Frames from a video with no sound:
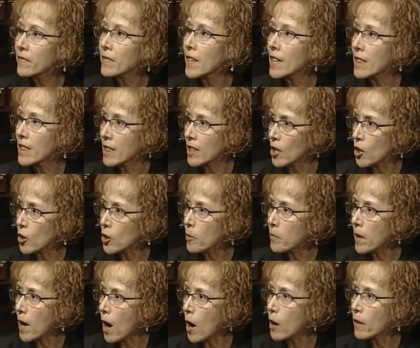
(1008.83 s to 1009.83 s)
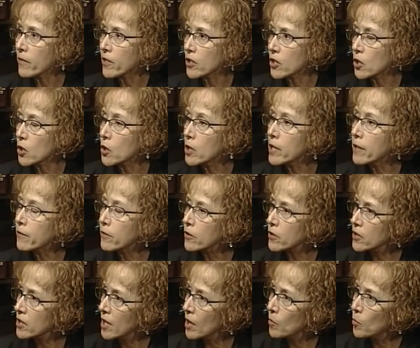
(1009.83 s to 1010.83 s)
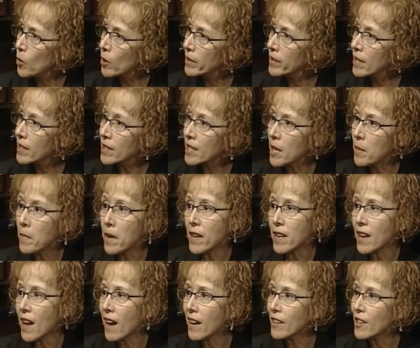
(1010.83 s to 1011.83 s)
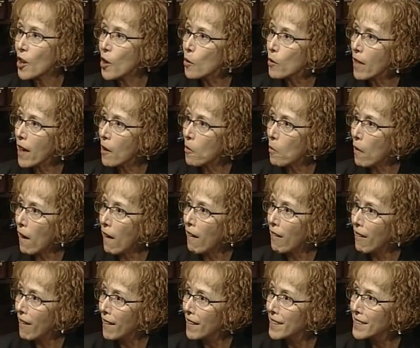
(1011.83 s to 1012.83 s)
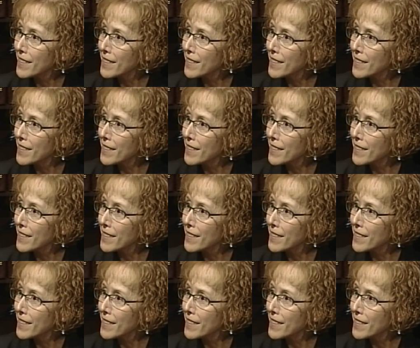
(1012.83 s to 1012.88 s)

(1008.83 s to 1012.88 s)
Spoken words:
that they're the power of attorney for someone that they may not know that well.